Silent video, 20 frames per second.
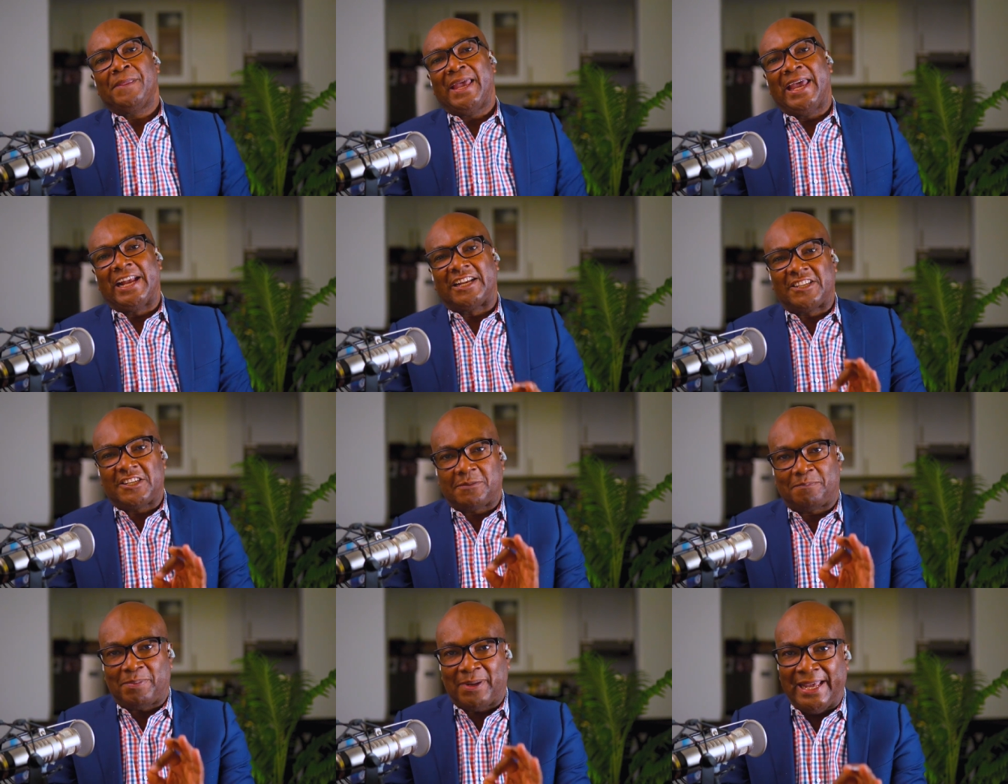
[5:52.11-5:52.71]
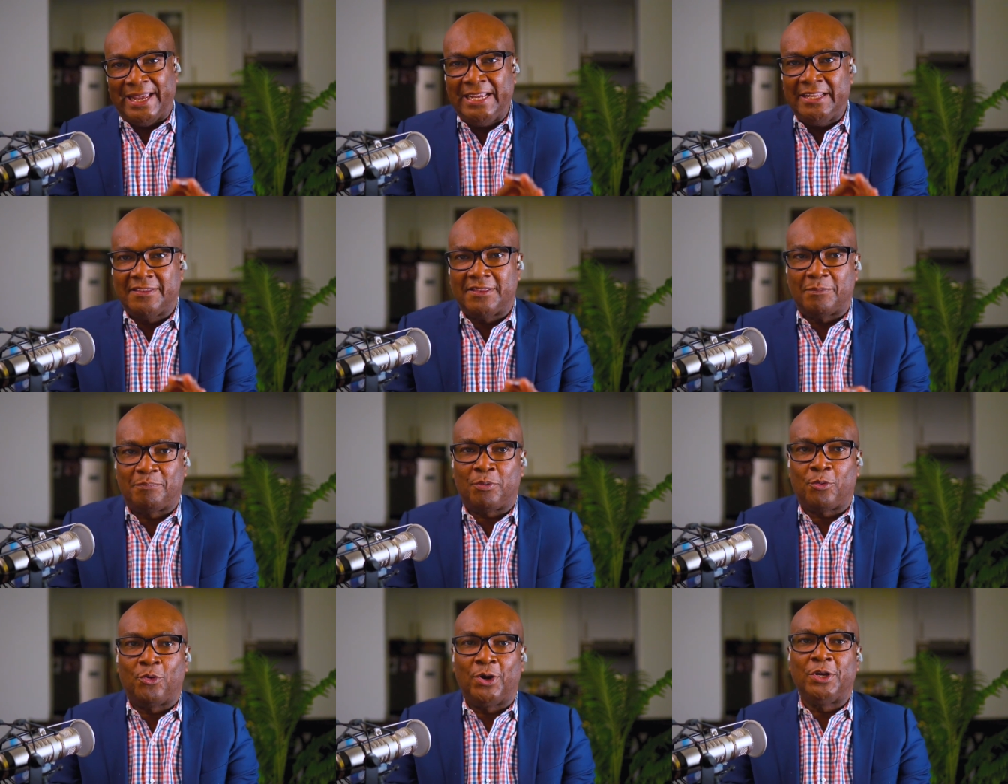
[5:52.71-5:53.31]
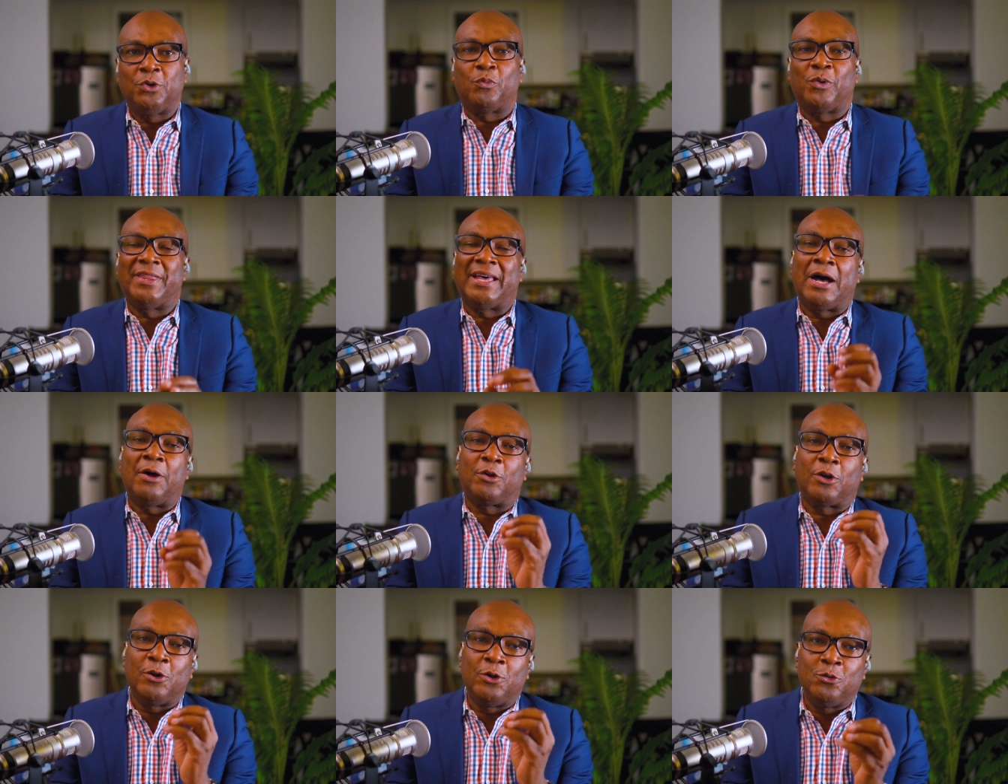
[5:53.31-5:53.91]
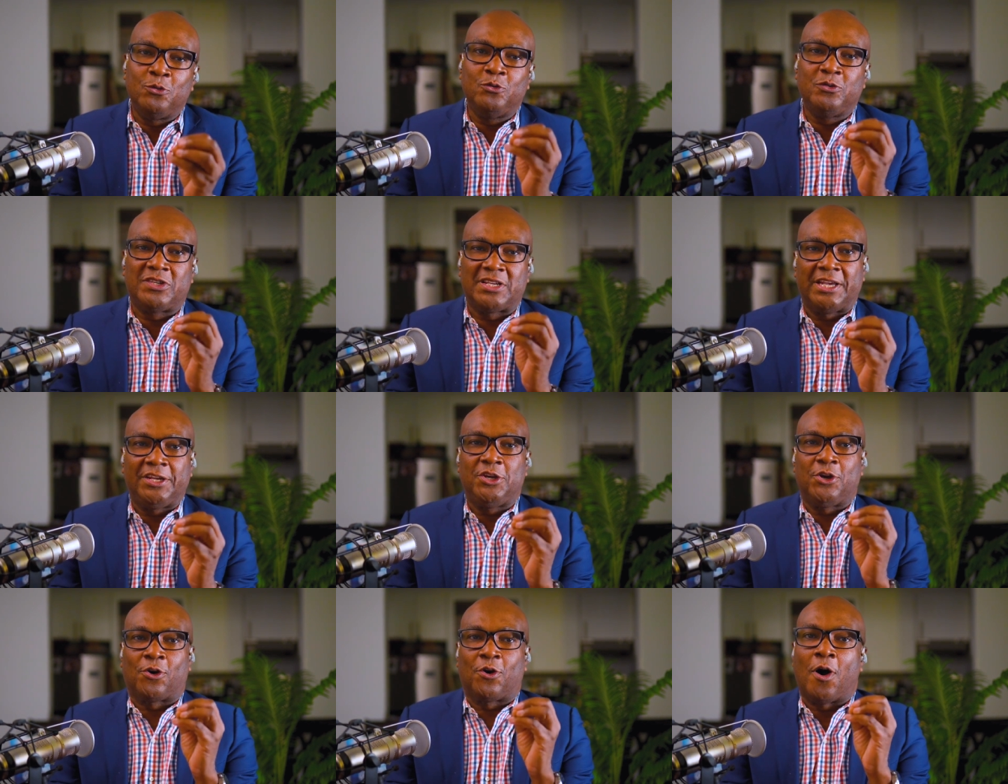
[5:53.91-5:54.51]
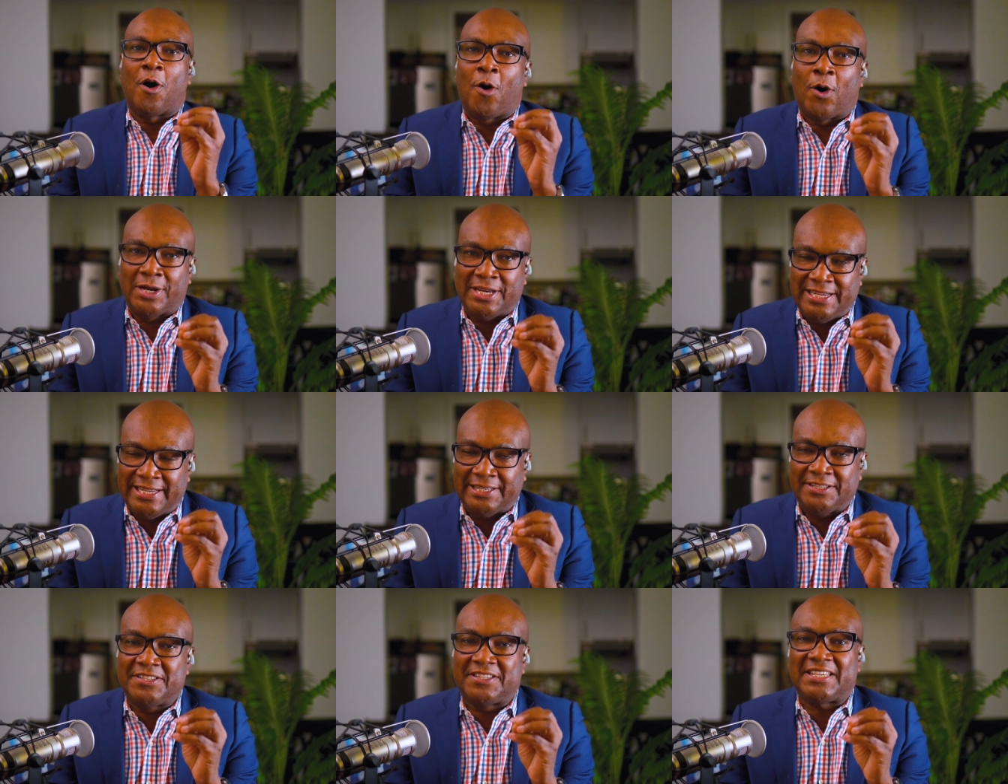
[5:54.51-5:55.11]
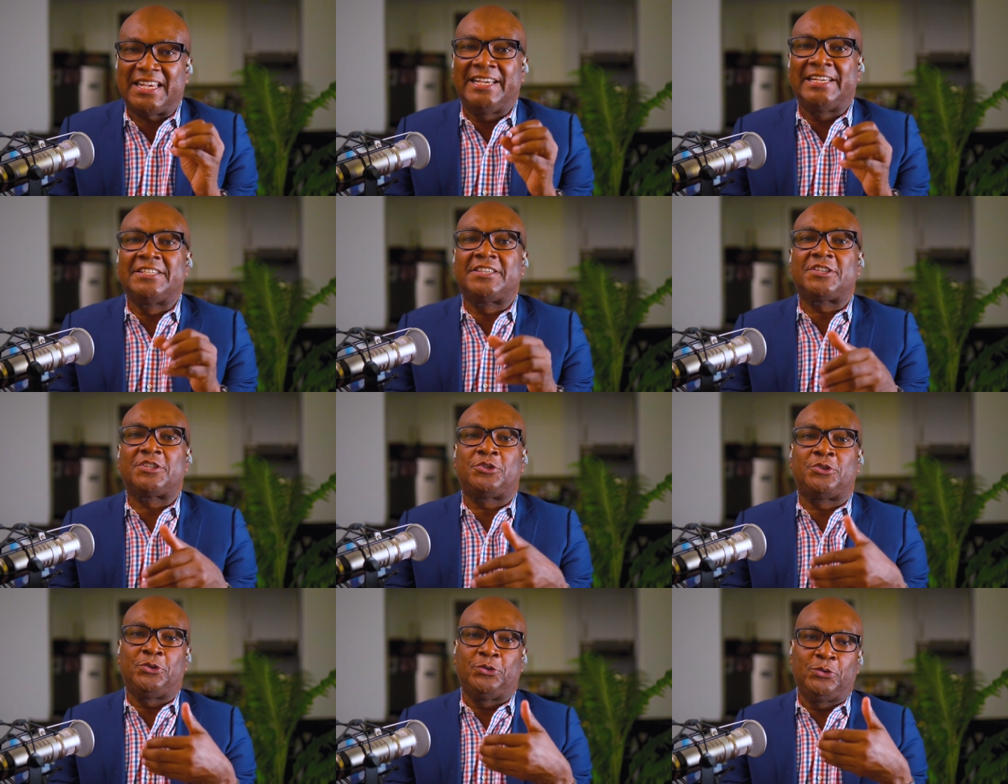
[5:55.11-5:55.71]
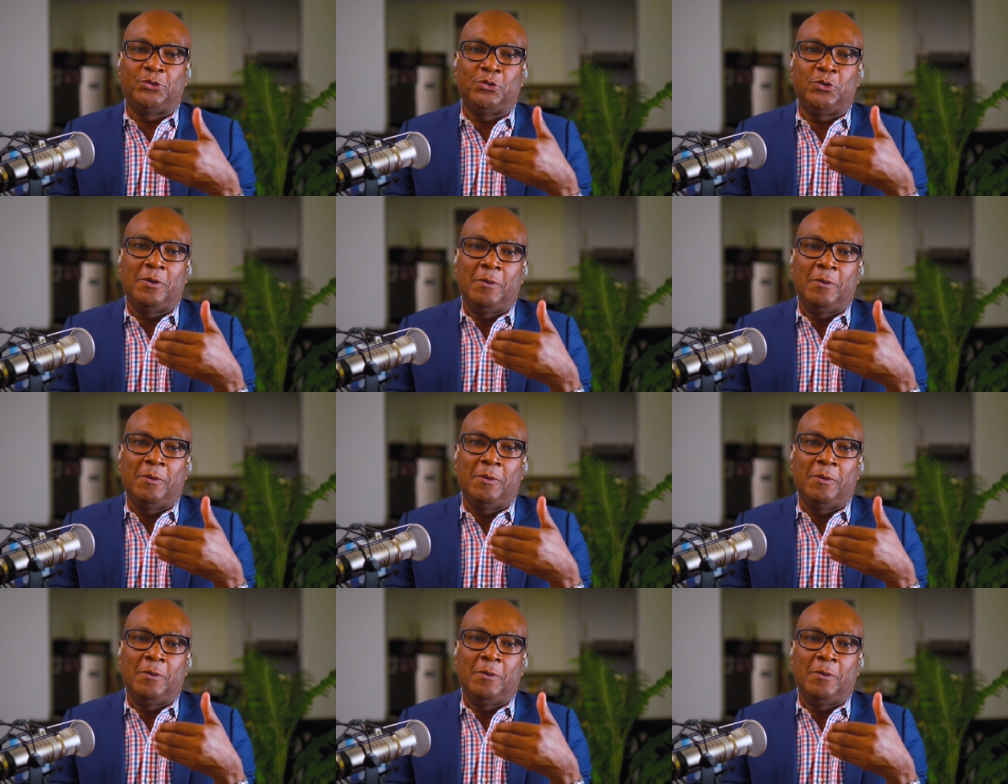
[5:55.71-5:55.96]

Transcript: explain the point without losing your audience is to